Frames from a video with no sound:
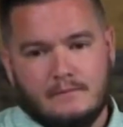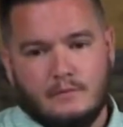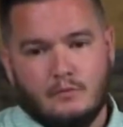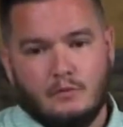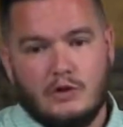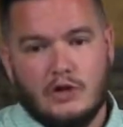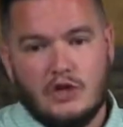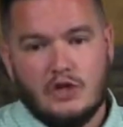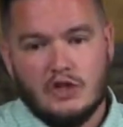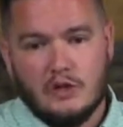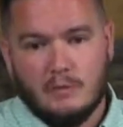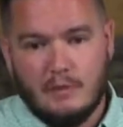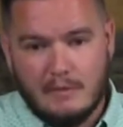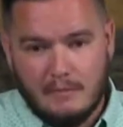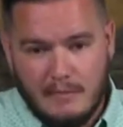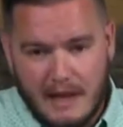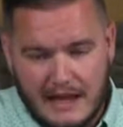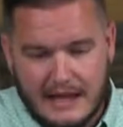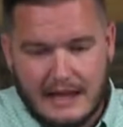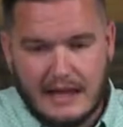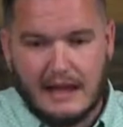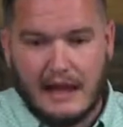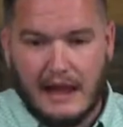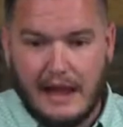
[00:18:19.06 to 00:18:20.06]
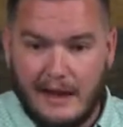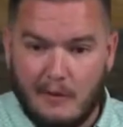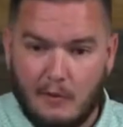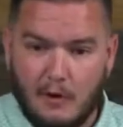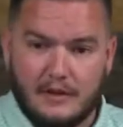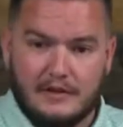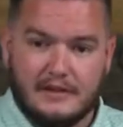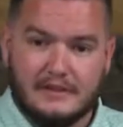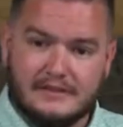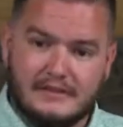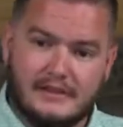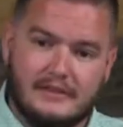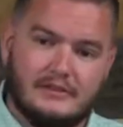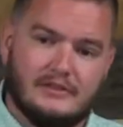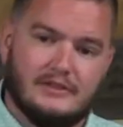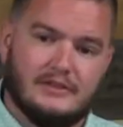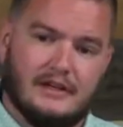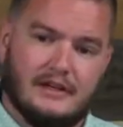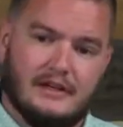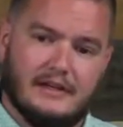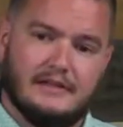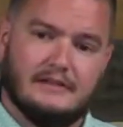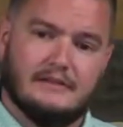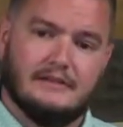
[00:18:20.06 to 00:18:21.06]
We should be making hay while the sun
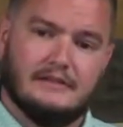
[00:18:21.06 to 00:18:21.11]
shines.